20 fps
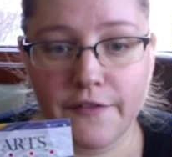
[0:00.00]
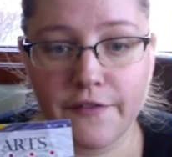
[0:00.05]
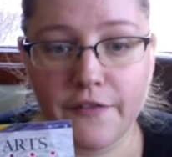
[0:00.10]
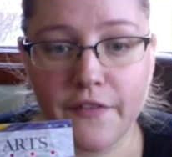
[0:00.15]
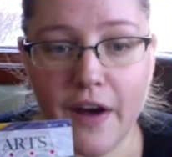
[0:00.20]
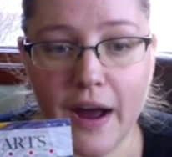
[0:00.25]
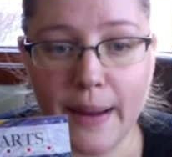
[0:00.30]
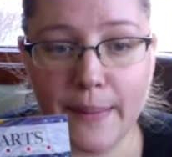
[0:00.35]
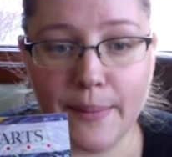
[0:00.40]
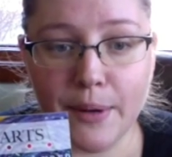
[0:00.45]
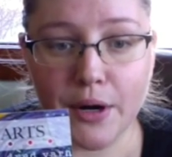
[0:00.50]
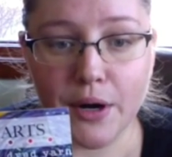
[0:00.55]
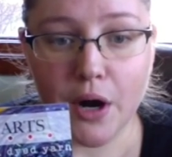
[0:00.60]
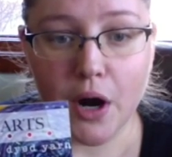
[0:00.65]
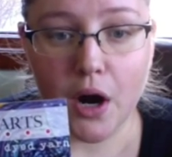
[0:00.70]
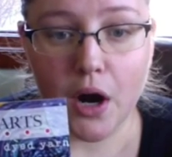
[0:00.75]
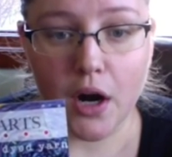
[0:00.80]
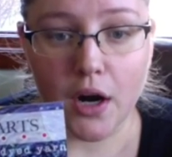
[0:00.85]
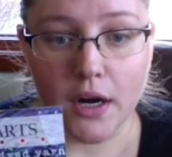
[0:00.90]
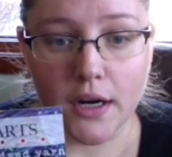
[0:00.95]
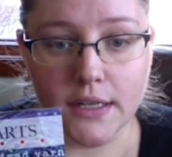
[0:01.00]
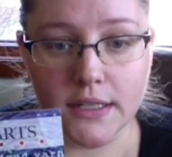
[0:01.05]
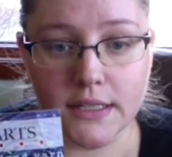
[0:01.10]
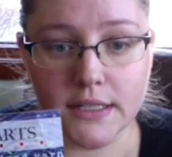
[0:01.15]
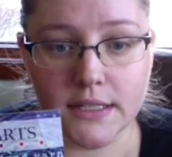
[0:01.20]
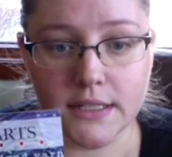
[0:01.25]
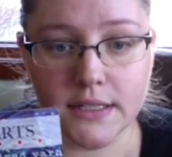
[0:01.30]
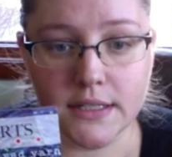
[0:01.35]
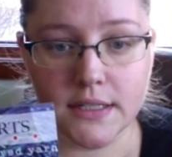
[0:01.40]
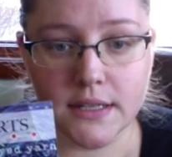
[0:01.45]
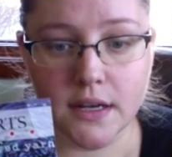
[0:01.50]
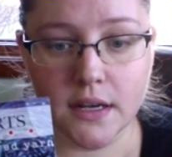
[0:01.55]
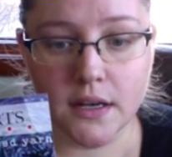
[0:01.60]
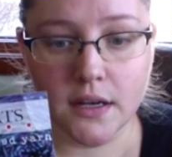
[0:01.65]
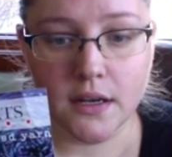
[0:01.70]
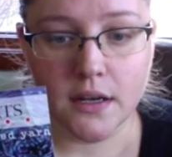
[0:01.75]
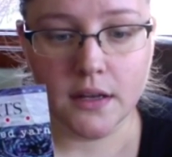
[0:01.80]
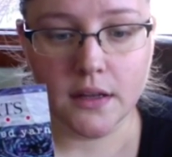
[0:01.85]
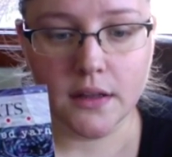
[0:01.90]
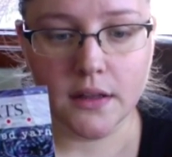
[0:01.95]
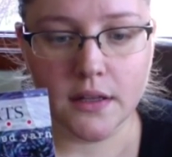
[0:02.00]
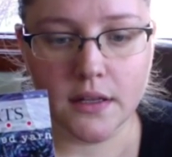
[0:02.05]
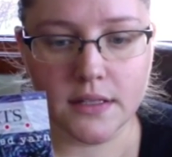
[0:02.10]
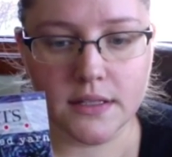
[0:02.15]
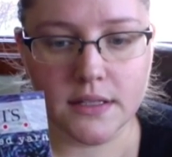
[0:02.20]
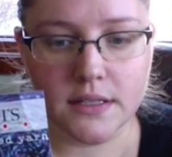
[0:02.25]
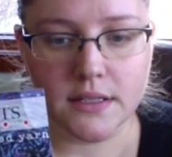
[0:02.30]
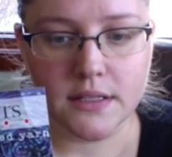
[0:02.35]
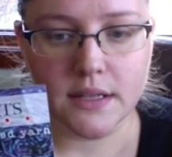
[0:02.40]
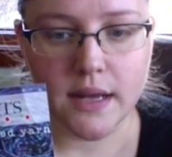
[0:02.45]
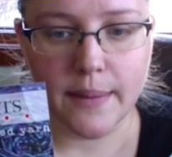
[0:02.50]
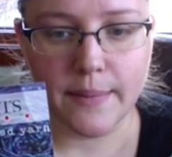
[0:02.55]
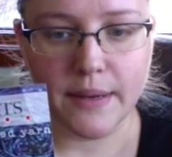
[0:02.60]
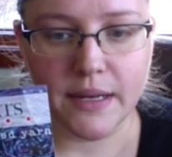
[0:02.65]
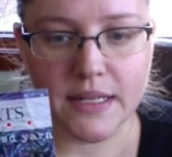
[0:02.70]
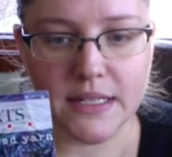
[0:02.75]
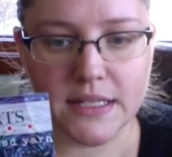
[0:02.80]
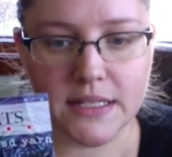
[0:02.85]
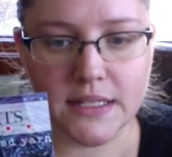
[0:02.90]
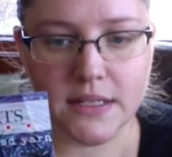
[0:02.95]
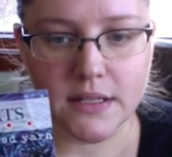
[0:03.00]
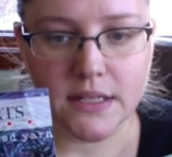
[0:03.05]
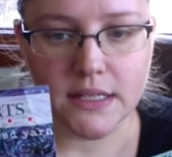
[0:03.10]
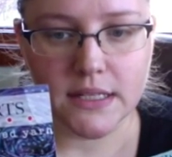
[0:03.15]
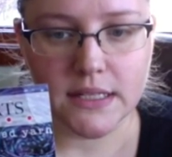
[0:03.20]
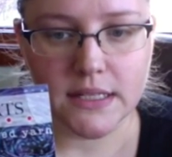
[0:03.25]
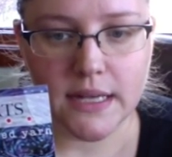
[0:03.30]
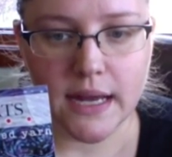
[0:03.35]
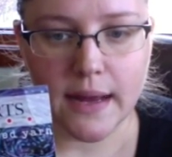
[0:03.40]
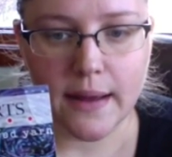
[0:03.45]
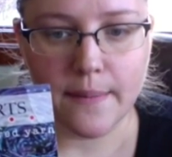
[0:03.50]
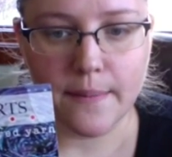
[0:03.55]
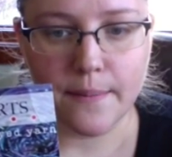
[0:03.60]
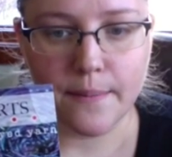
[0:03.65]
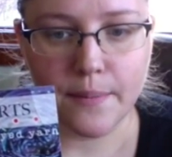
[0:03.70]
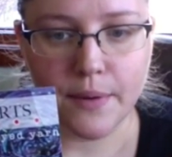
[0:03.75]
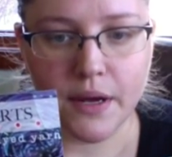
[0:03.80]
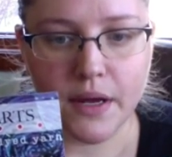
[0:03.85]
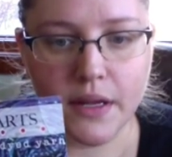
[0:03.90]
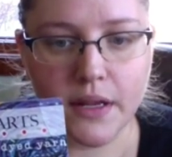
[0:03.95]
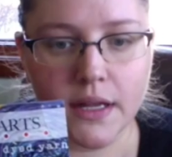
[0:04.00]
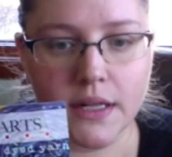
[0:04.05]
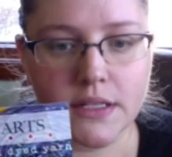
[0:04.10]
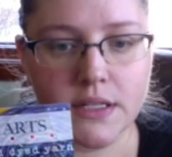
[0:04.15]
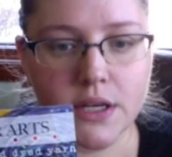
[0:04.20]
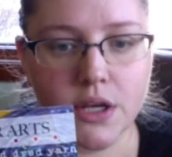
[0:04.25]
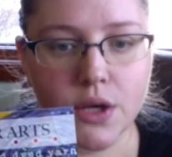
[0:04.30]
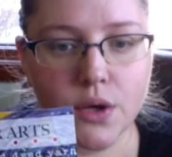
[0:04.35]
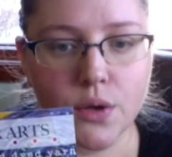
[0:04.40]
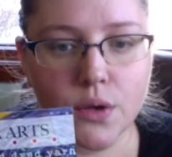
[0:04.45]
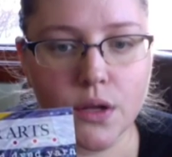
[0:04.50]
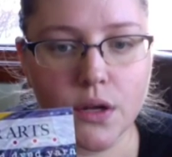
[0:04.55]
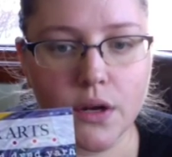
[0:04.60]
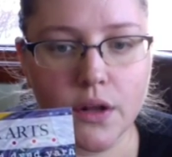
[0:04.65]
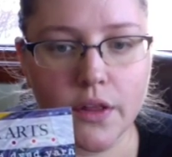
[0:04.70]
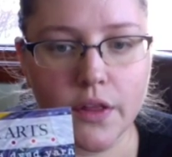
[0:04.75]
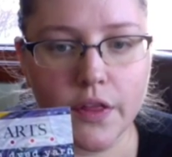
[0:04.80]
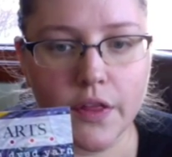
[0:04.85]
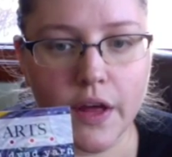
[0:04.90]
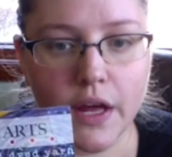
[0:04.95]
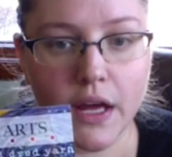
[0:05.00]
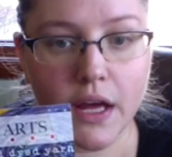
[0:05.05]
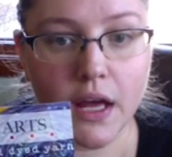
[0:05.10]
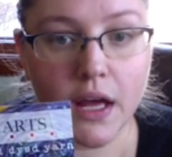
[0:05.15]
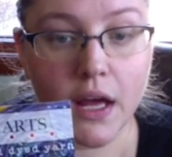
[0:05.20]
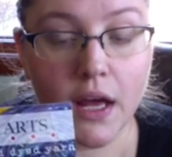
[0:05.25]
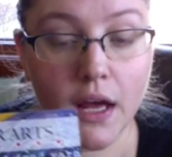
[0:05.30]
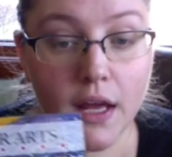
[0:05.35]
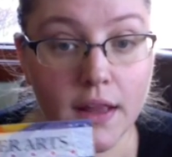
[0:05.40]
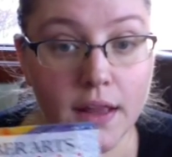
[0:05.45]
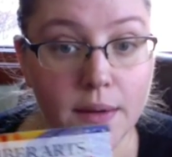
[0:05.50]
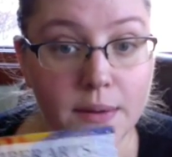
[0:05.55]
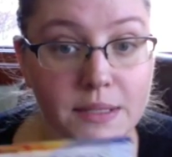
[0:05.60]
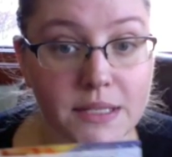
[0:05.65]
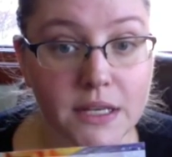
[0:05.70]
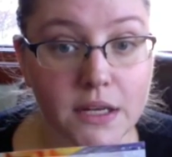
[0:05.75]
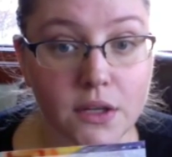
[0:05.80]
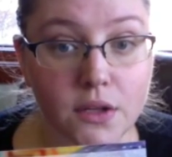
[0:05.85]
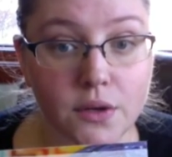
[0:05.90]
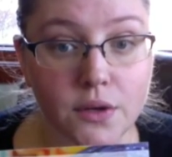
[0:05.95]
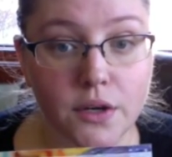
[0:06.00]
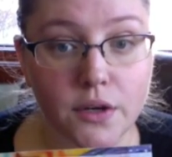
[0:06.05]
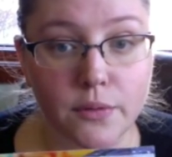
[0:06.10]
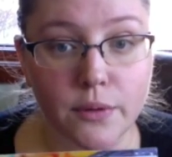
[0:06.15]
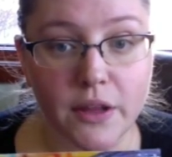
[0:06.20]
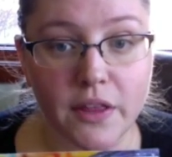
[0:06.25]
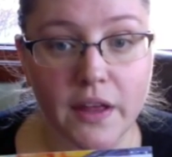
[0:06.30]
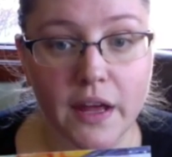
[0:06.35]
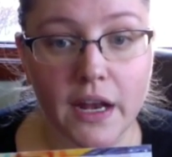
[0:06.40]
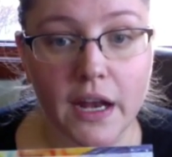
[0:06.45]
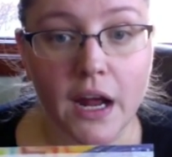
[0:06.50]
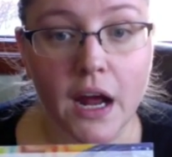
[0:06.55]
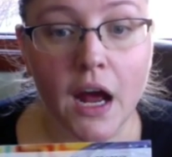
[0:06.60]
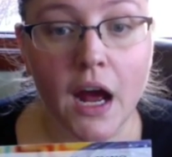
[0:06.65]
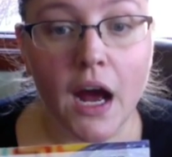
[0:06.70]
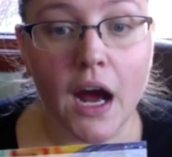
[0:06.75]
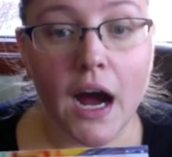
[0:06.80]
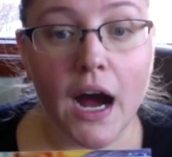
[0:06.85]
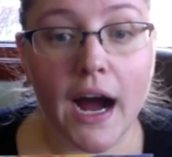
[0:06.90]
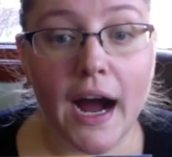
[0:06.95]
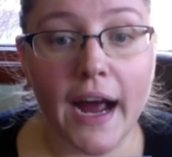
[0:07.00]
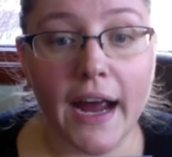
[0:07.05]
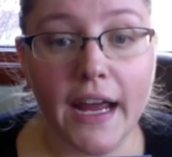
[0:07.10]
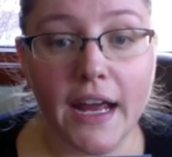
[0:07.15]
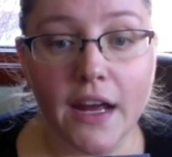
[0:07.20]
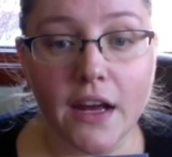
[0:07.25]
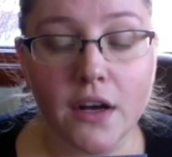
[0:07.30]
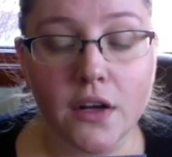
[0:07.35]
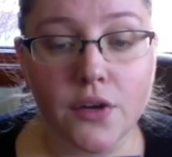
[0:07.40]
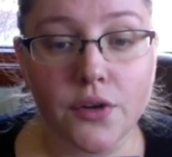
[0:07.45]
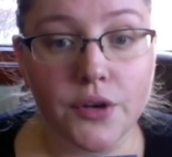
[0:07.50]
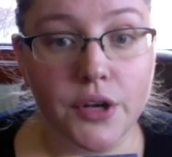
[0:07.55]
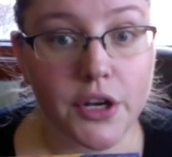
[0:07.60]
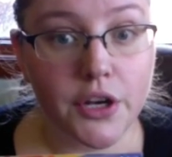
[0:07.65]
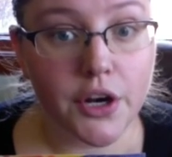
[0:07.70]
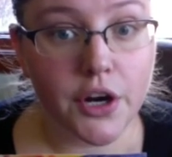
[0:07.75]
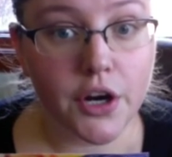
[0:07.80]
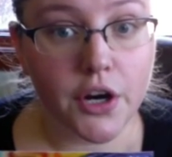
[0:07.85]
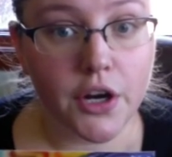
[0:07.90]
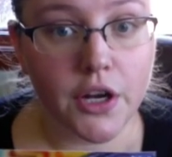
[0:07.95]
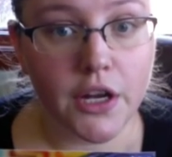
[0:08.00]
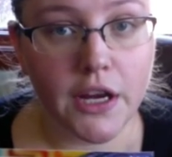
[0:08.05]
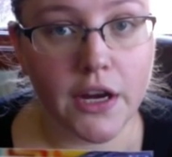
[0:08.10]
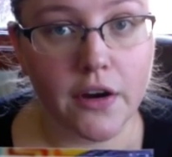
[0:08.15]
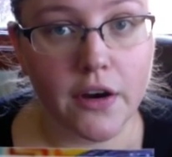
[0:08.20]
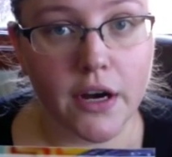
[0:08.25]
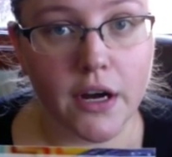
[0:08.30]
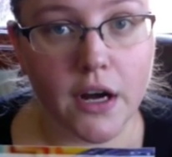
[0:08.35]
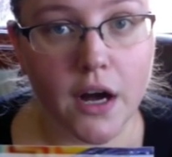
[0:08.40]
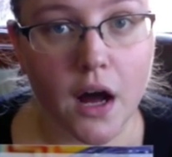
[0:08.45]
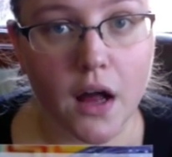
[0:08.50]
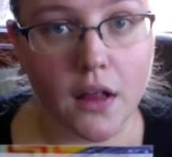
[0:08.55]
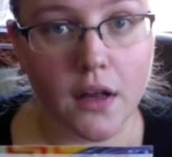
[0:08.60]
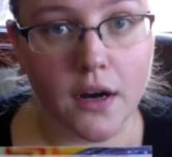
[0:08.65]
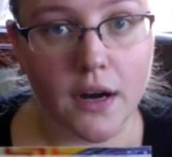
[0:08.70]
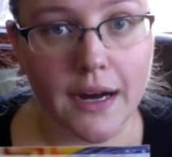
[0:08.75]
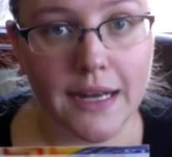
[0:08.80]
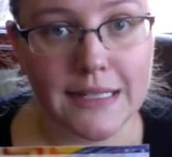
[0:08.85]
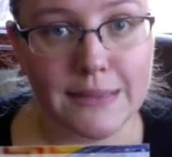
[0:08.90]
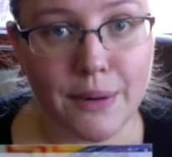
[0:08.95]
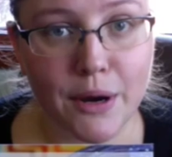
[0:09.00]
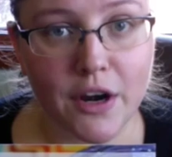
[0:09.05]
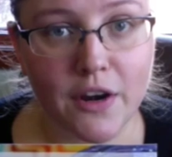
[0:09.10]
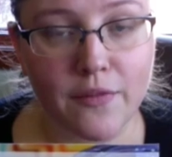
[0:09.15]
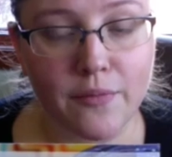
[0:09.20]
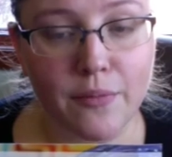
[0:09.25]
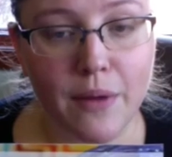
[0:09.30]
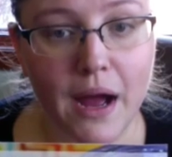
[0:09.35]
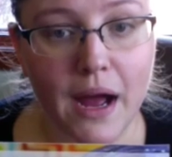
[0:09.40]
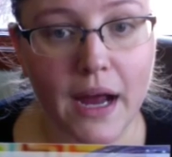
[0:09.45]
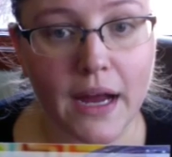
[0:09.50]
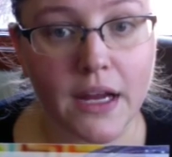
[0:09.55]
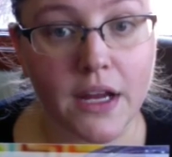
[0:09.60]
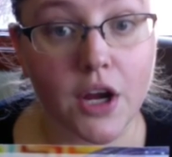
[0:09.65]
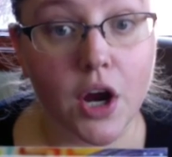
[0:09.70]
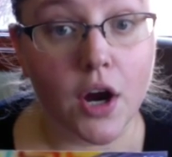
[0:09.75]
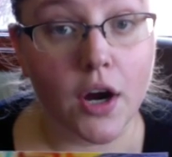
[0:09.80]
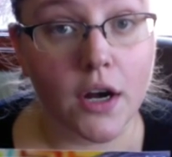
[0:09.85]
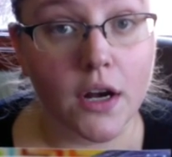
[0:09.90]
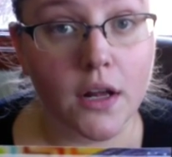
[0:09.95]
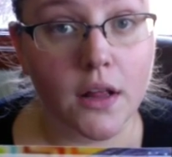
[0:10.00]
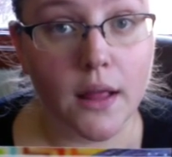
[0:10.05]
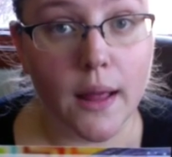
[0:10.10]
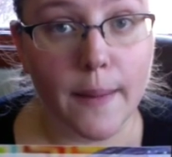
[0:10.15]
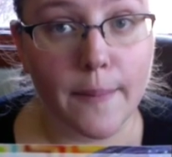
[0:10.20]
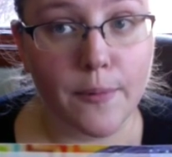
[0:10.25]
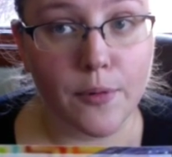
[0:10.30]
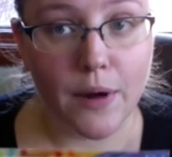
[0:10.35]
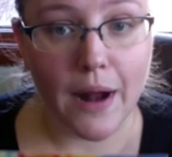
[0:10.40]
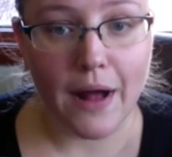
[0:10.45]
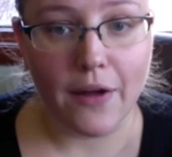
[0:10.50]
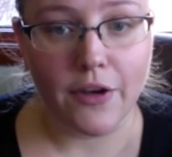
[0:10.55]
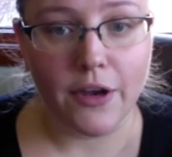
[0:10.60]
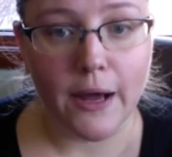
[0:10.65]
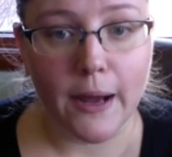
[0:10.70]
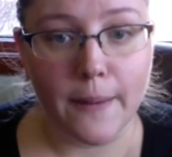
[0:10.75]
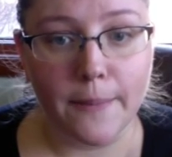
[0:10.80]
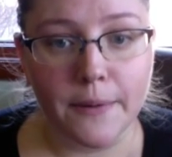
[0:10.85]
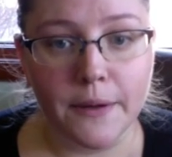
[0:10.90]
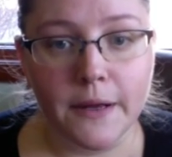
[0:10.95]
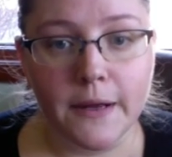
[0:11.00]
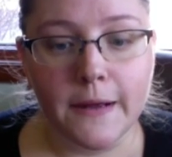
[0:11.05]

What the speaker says: Fiber Arts. This is, I mean, it's still the same, but that's a cute little thing that was included with it. I included her year in color as part of my yarn club roundup.